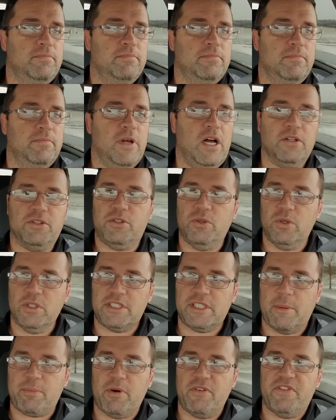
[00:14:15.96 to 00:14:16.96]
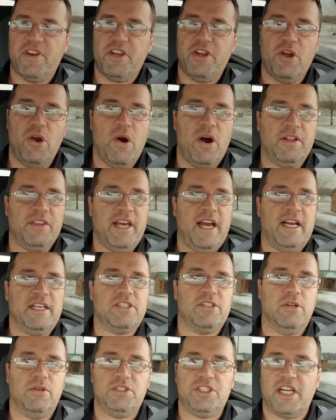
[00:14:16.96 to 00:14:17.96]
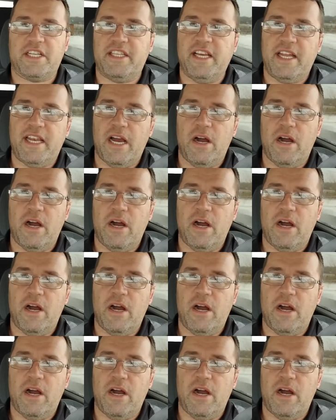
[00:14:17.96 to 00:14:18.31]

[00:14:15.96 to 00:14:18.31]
I'll do a separate video on that, so check that